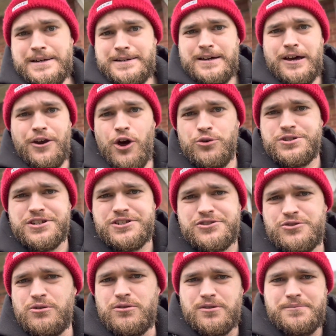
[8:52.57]
an ocean
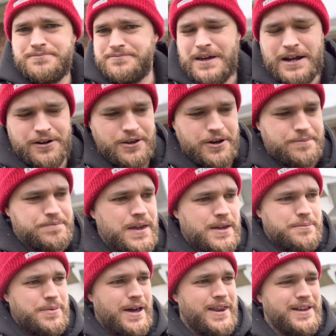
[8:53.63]
storm. I don't know.
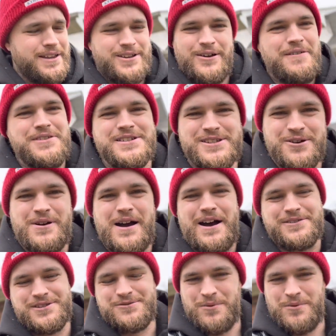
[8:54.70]
But so you have these two houses.